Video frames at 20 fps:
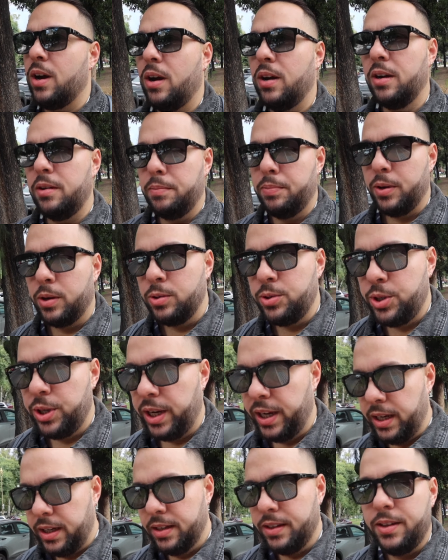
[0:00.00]
are
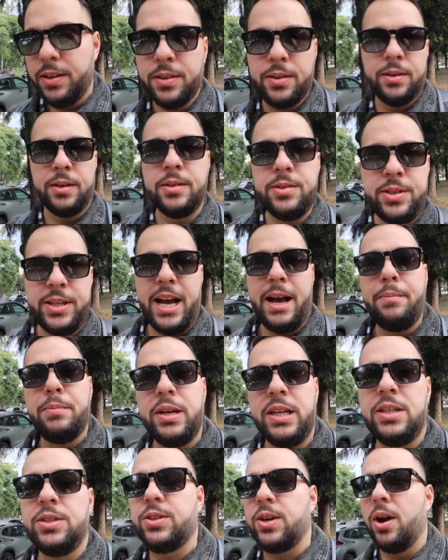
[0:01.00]
approaching the
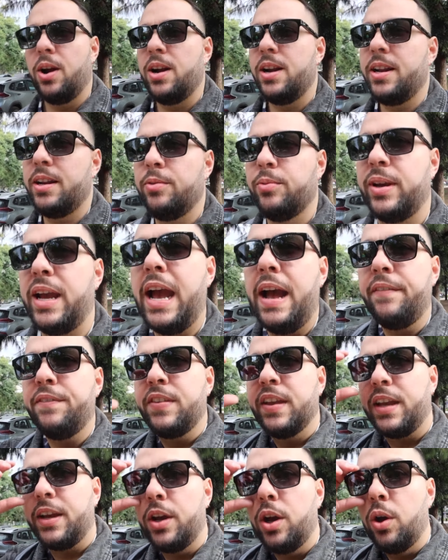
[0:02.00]
Japanese garden. We have
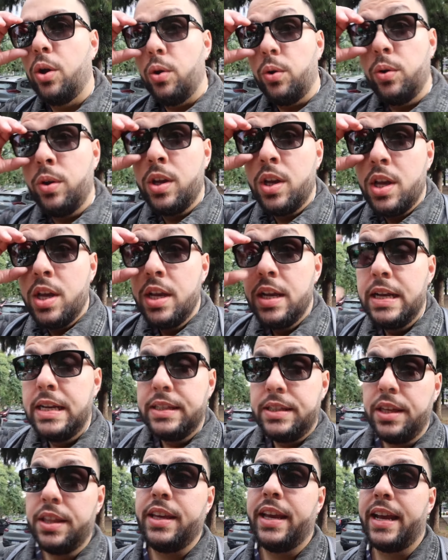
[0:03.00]
to go
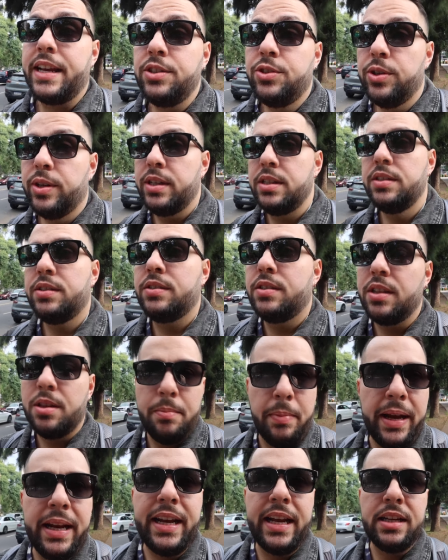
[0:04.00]
to the entrance, to the
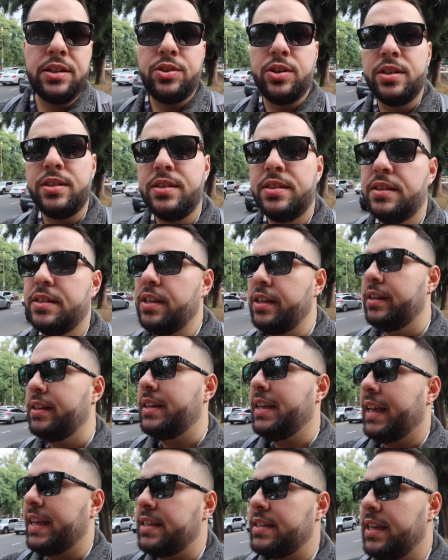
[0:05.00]
main entrance
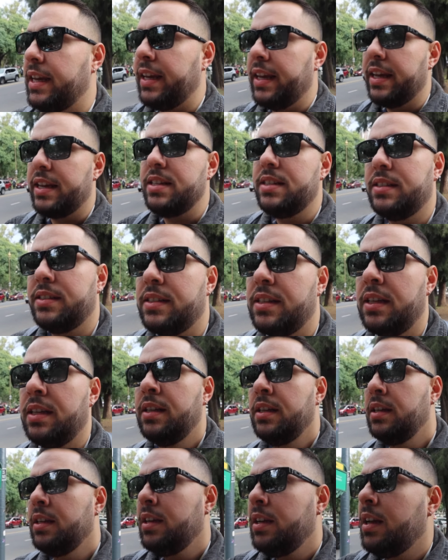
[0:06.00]
to get tickets
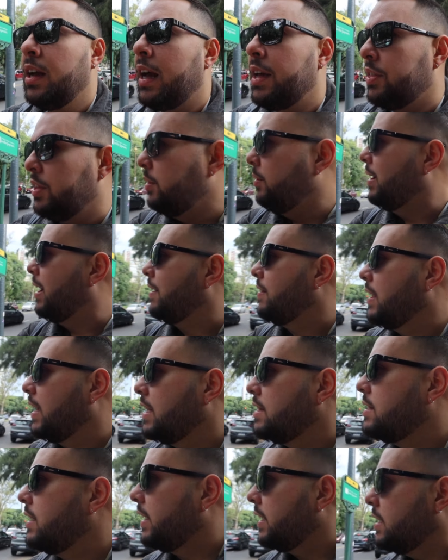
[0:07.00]
I think we have to
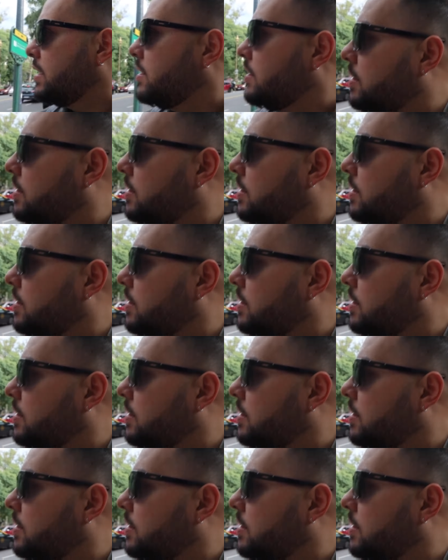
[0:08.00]
get tickets